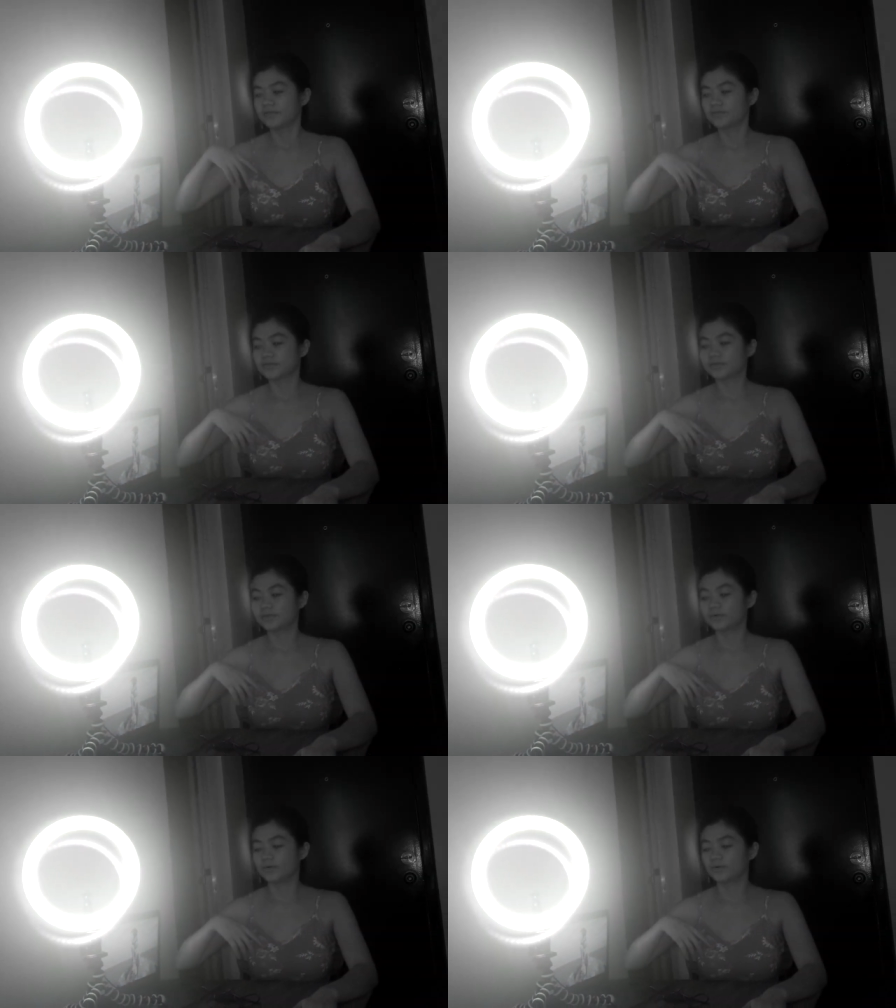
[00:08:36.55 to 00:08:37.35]

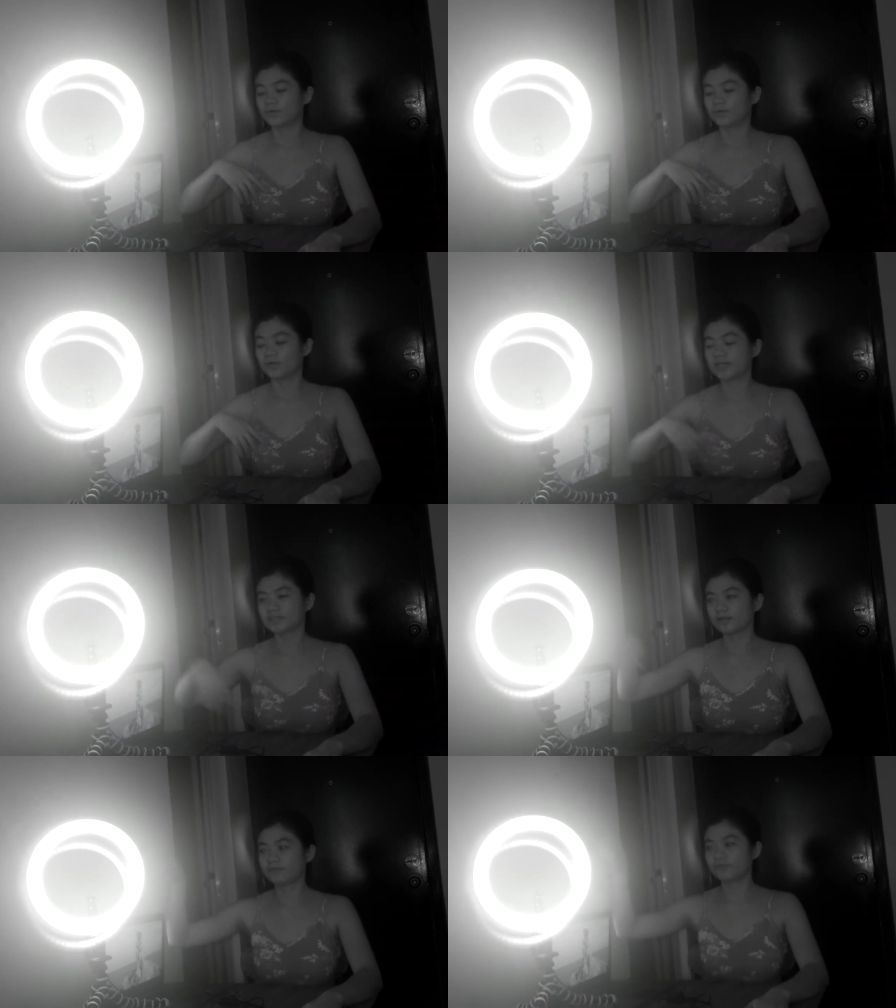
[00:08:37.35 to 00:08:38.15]
So,
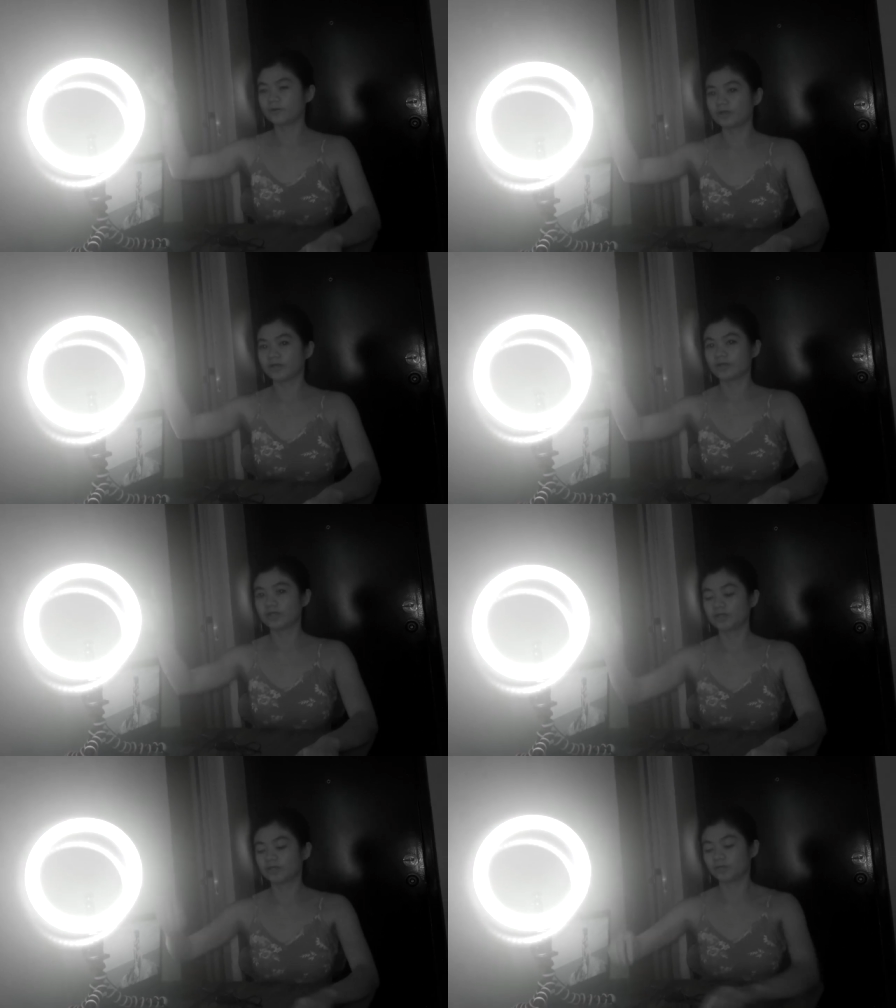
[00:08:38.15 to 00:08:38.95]
that's all for
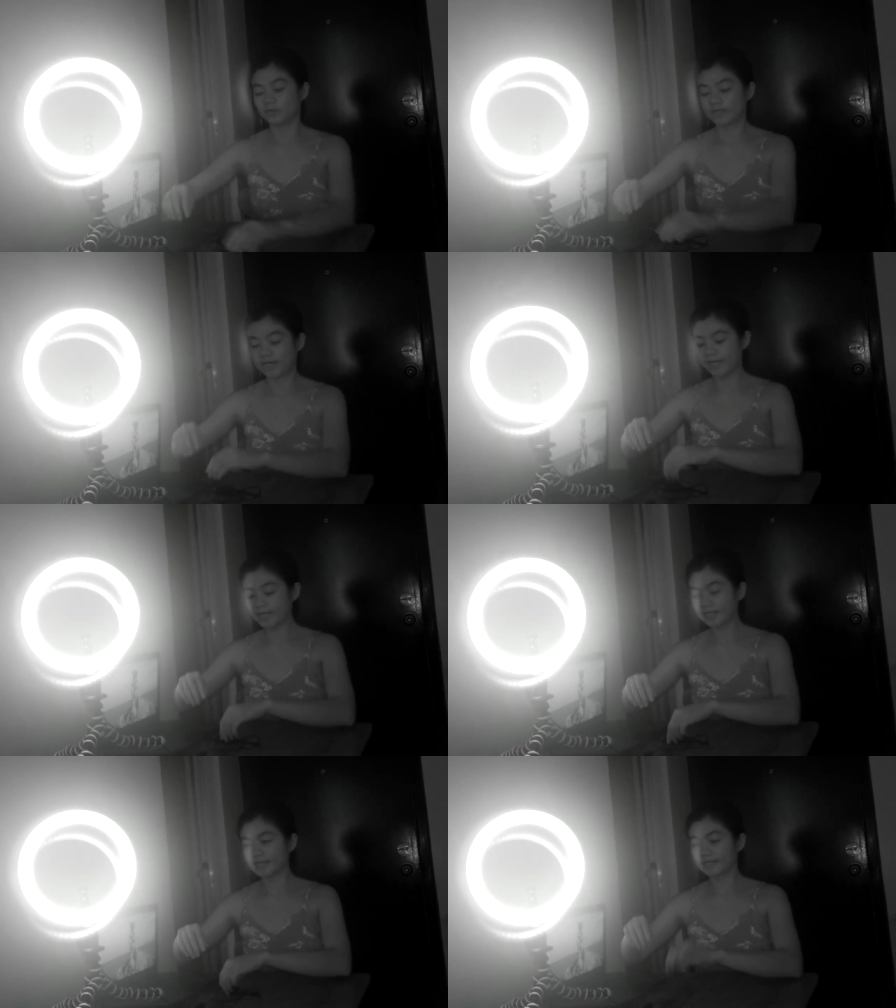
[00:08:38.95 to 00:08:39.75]
today.